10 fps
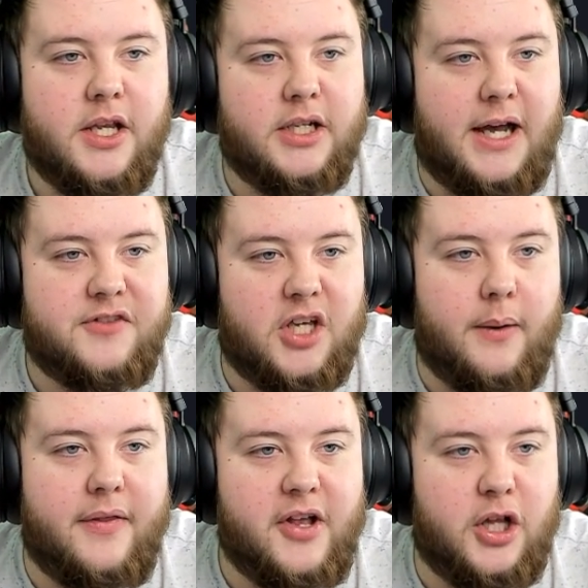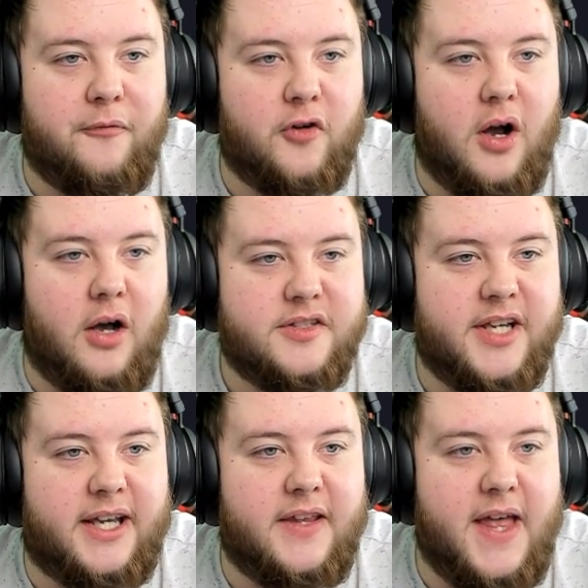going to have to go out the club for a hot
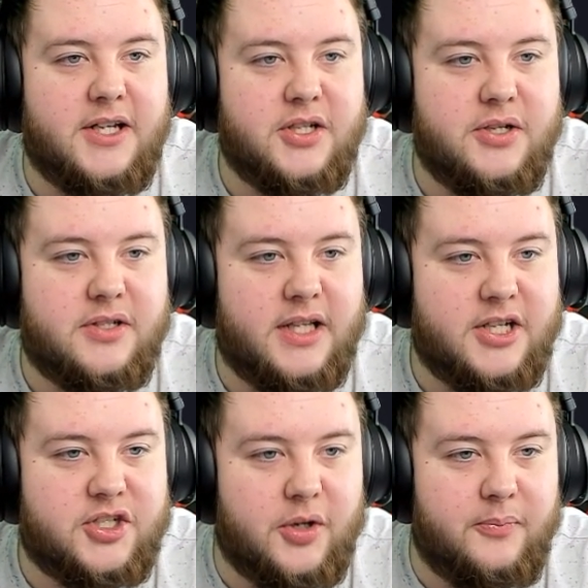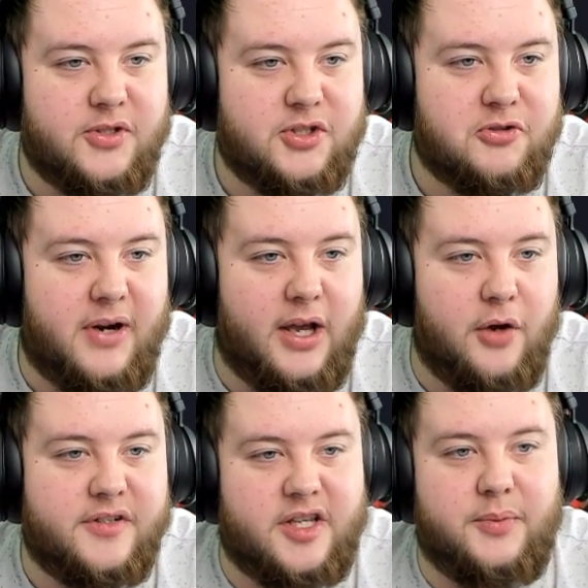second there, dude. Let's jump straight
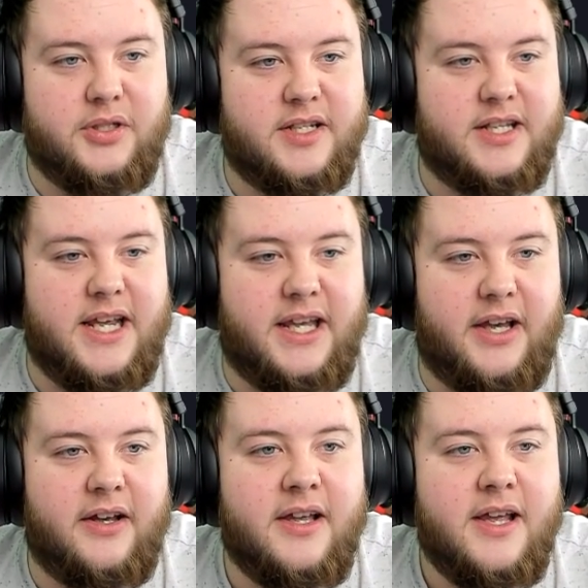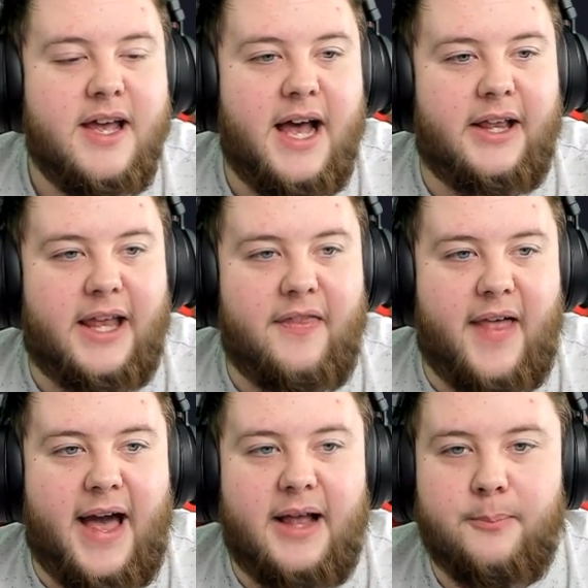over to the Bundesliga and get
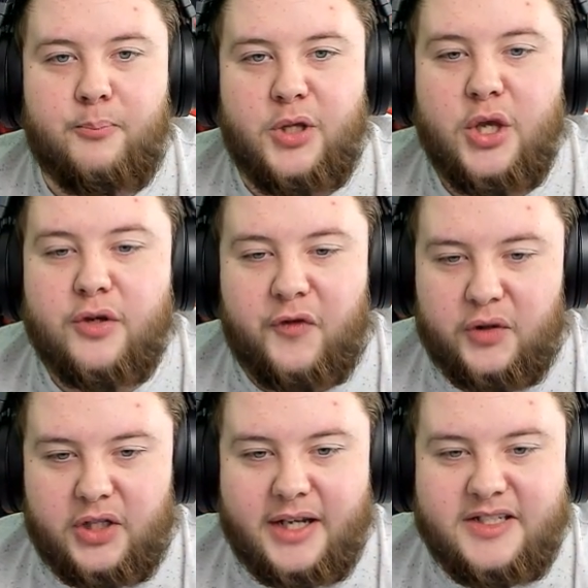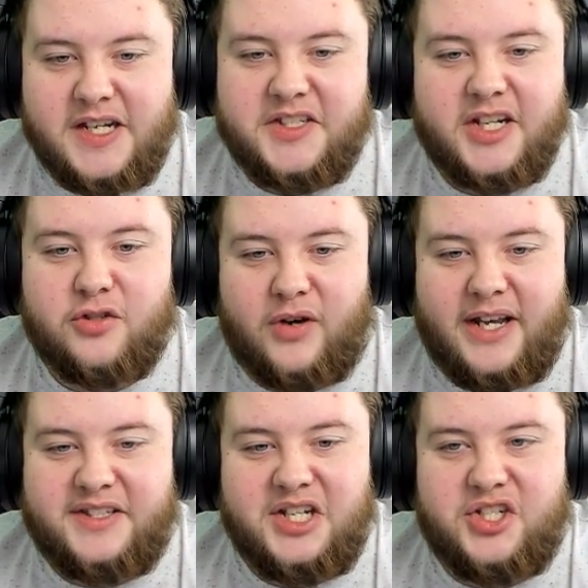that beautiful 96
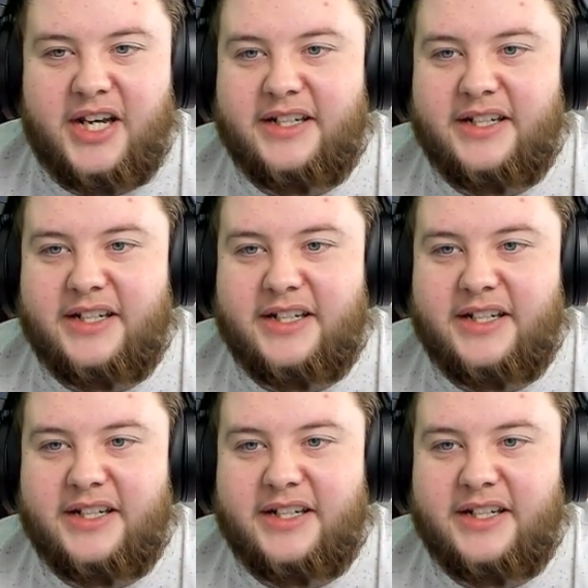rated Jadon